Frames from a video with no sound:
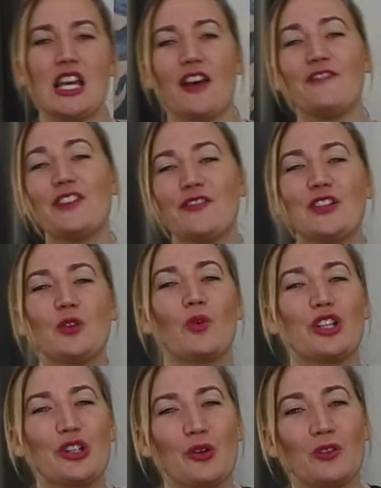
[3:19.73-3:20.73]
a
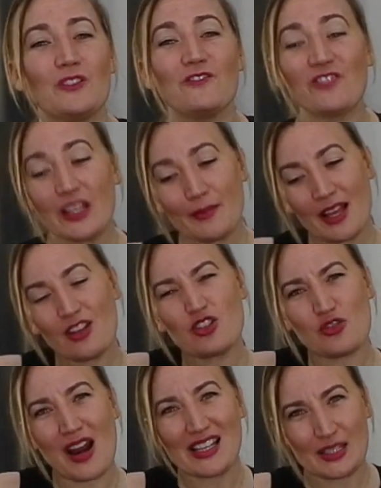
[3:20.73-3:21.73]
51-year-old female
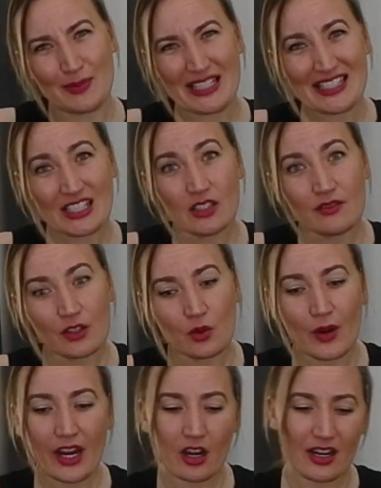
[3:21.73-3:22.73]
grasping
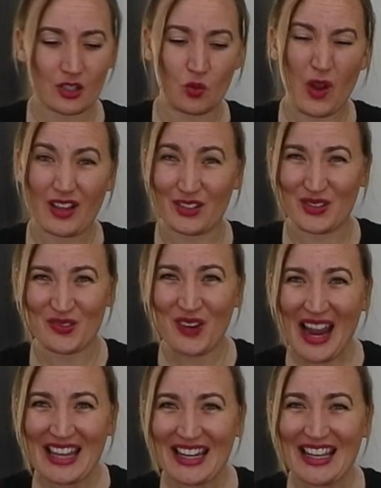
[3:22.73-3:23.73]
silverware, as well as
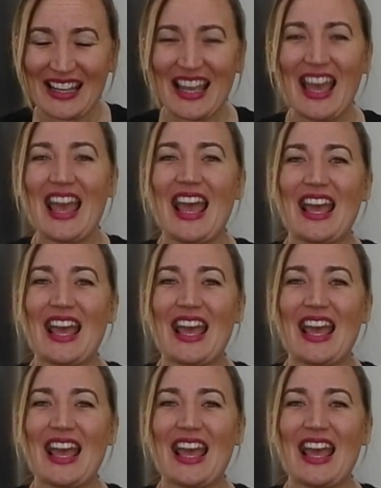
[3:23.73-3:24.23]
writing.